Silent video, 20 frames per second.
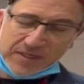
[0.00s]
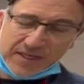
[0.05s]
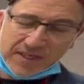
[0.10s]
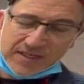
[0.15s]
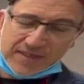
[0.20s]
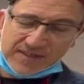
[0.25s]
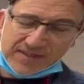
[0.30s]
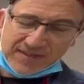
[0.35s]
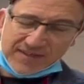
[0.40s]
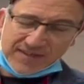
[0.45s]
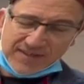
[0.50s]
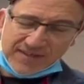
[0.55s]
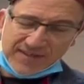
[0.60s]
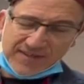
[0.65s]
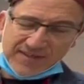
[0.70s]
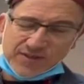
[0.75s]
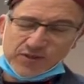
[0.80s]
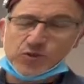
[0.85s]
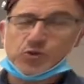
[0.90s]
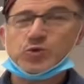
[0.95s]
had
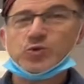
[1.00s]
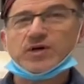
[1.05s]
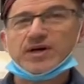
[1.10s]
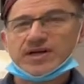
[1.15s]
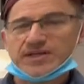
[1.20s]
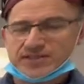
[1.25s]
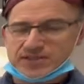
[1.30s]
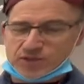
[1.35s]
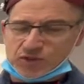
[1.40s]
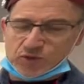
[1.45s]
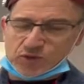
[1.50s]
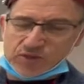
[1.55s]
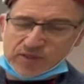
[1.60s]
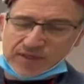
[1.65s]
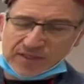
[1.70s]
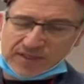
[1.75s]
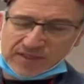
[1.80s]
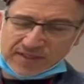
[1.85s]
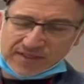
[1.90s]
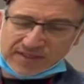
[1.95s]
two guns shooting
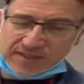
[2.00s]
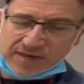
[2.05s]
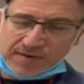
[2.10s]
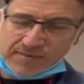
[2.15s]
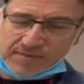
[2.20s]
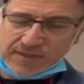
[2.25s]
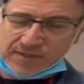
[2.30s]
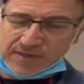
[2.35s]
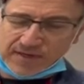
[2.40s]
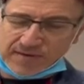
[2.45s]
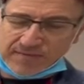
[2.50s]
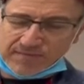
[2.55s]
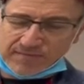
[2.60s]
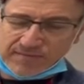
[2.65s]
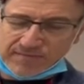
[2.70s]
at the same time.